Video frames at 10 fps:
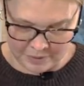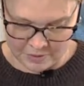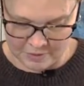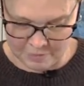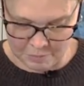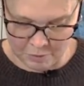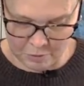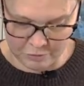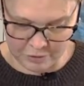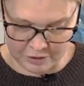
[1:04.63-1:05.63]
So I have a bowl
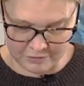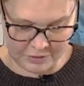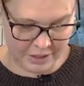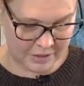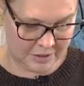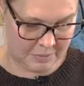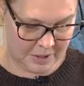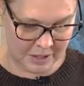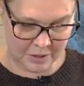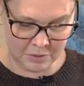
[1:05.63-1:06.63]
full of diced
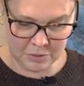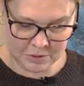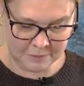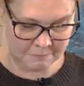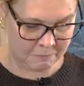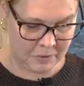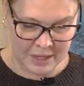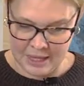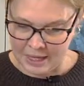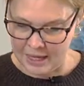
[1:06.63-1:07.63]
tomatoes.
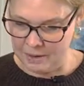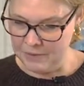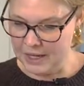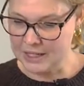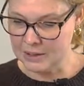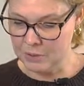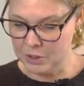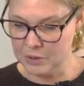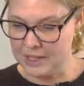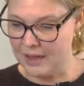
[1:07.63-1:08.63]
The next thing we're going
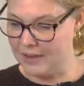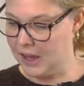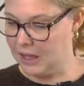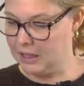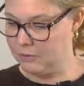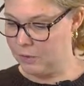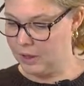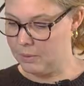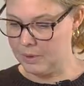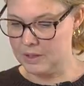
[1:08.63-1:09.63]
to do is add the olive oil
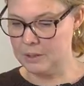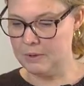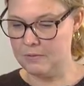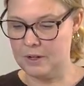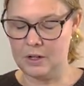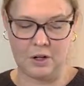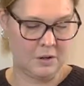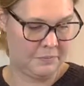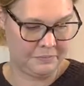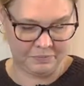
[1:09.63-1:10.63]
and balsamic
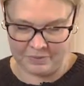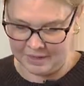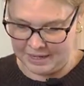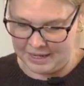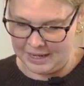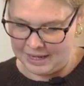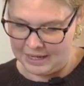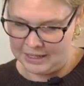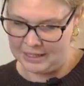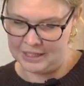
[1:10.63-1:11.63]
vinegar.
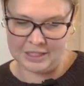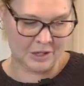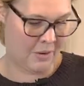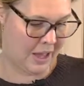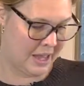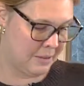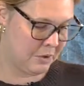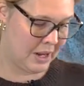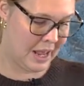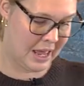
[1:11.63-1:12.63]
So I am
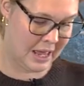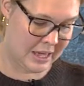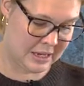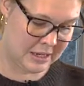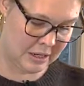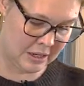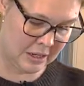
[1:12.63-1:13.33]
going to add